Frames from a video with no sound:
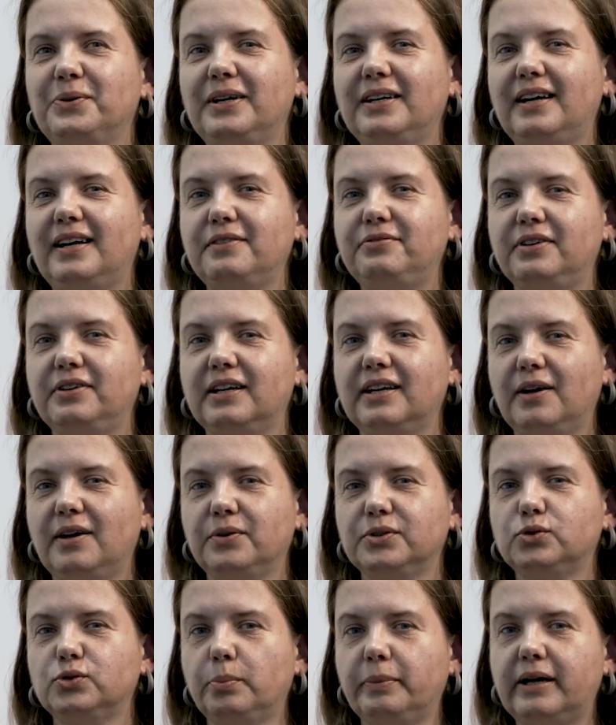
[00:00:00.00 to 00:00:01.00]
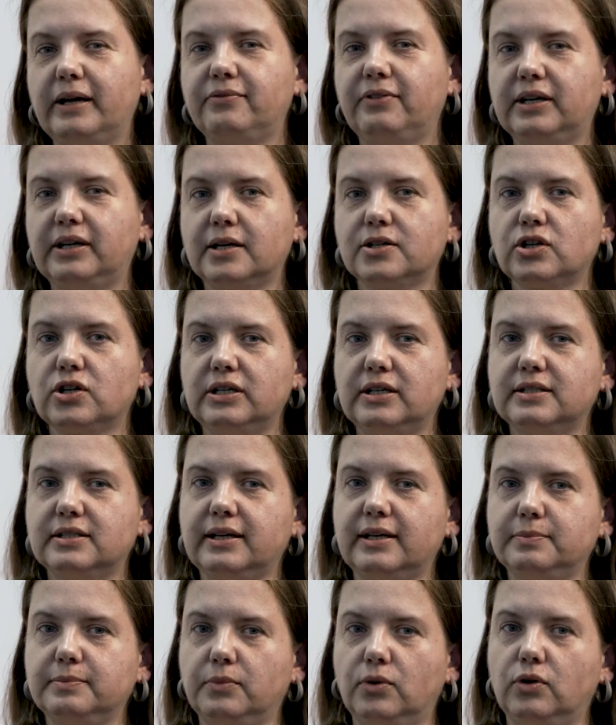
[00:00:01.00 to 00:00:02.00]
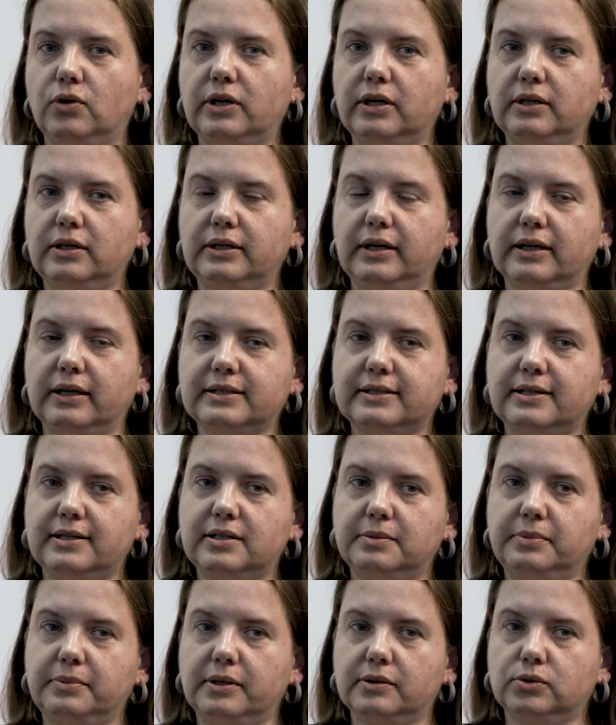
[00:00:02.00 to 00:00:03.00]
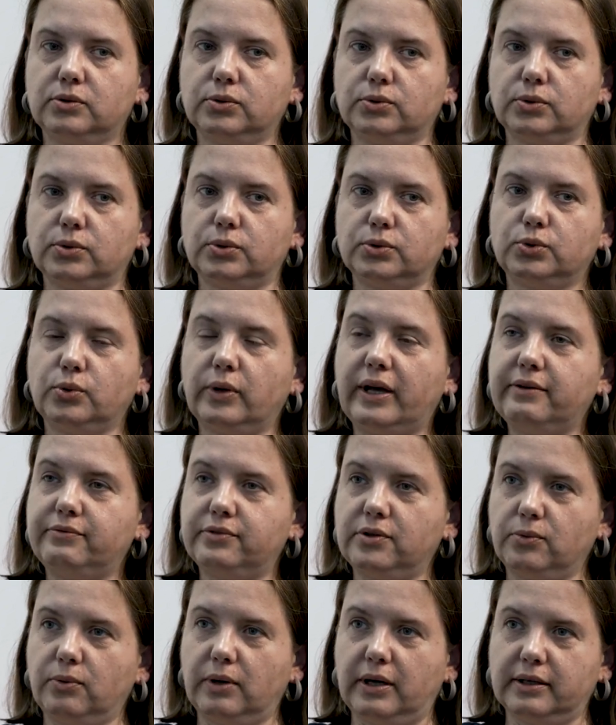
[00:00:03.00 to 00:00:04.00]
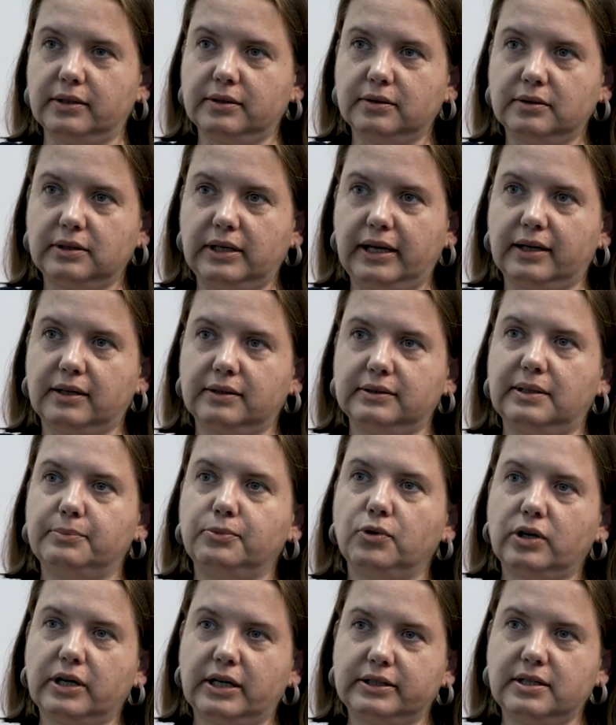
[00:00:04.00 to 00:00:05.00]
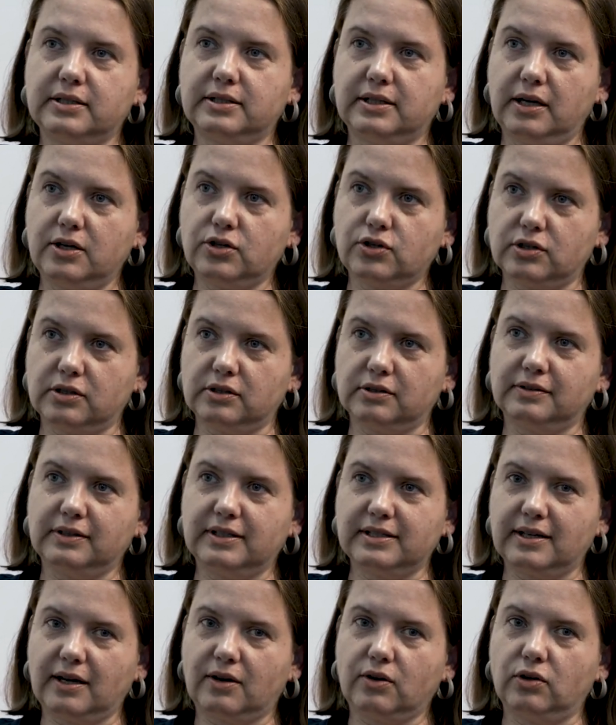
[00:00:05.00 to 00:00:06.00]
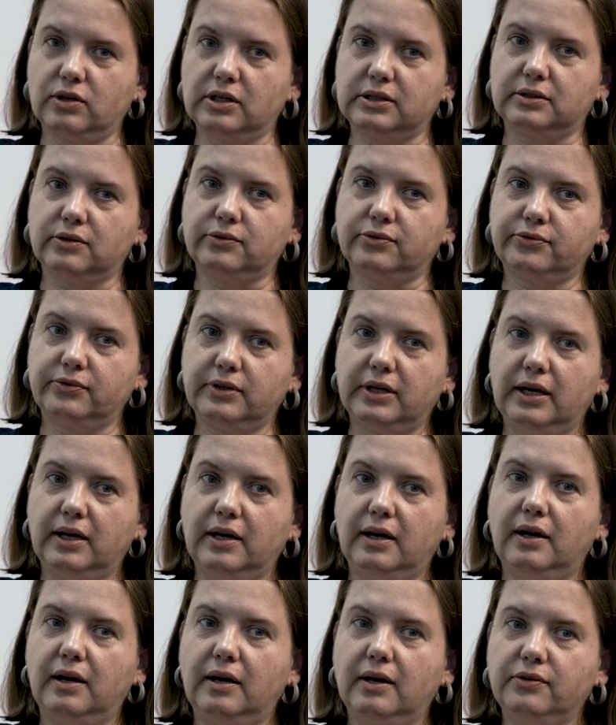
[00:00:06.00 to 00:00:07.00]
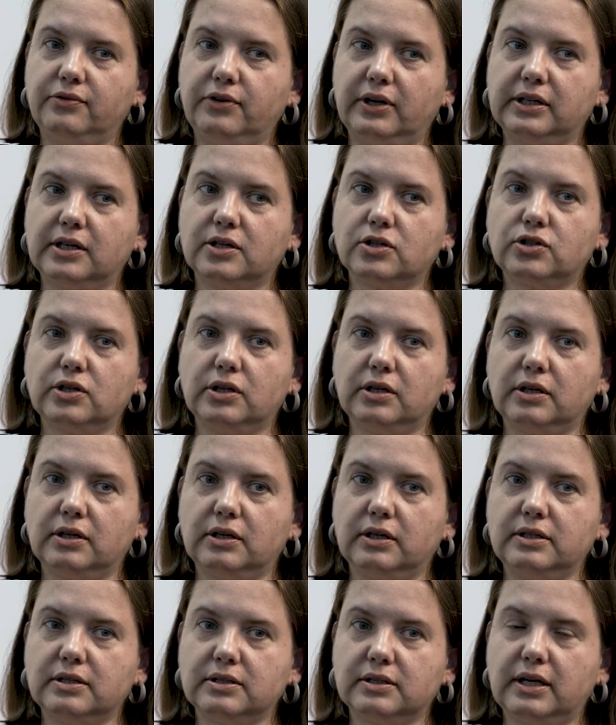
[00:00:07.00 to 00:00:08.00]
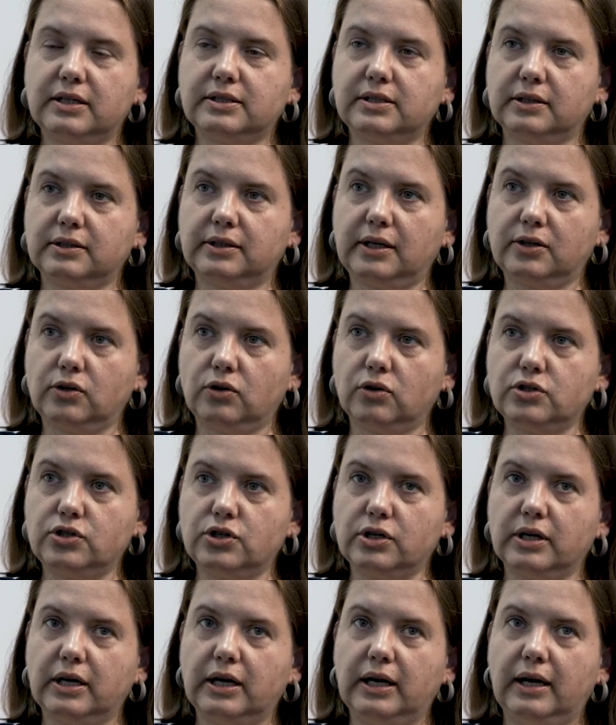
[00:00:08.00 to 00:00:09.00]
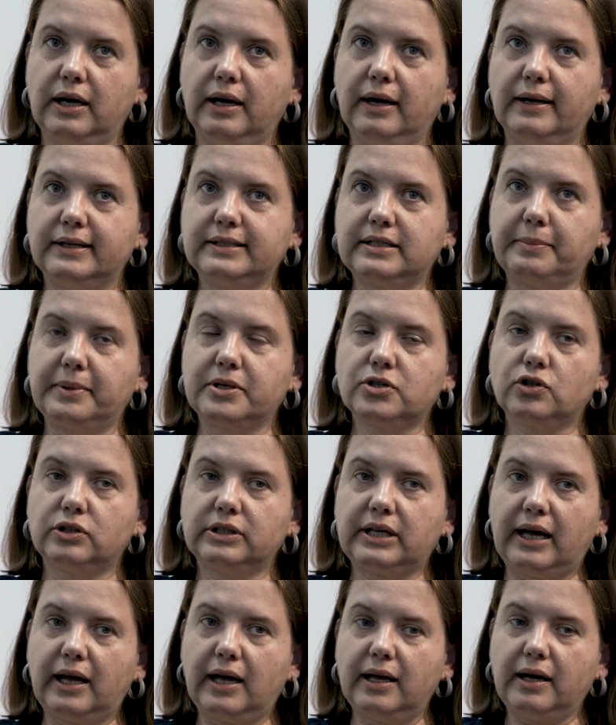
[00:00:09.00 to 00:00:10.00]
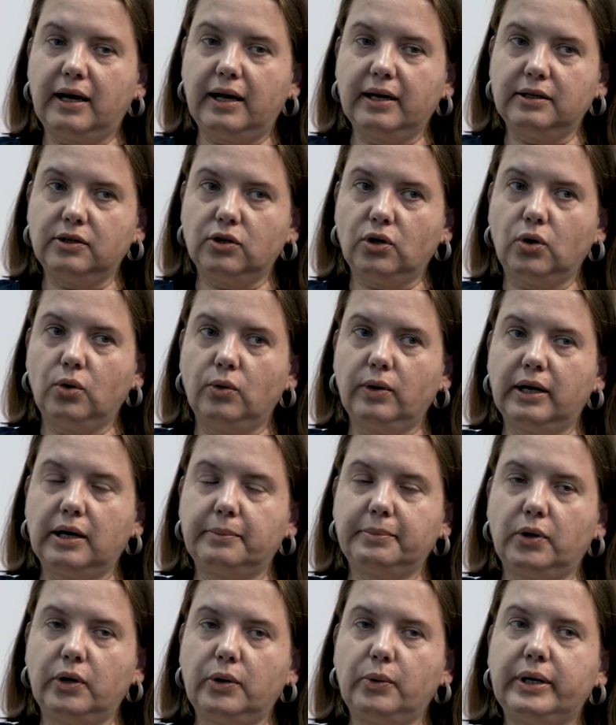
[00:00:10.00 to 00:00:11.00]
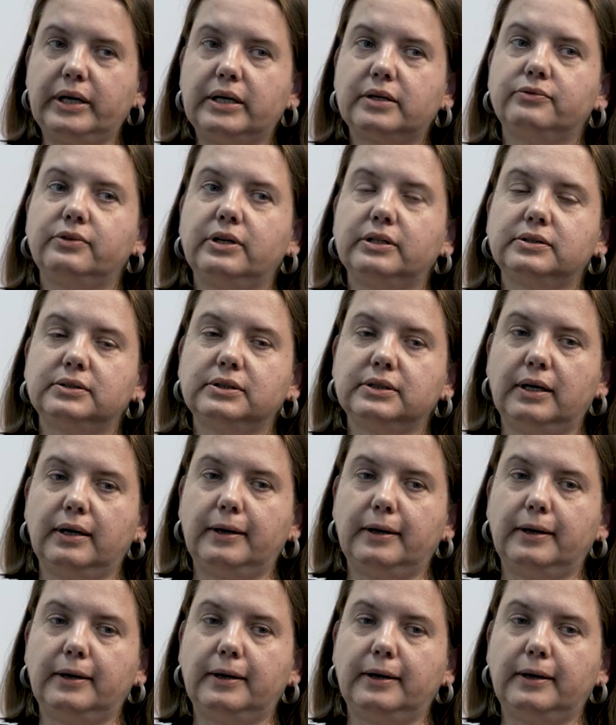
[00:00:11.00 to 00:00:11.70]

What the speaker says: I think I want to make financial insights more accessible to everyone, like a democratization, as I call it, of financial insights and technology. As I mentioned, I know and I'm aware that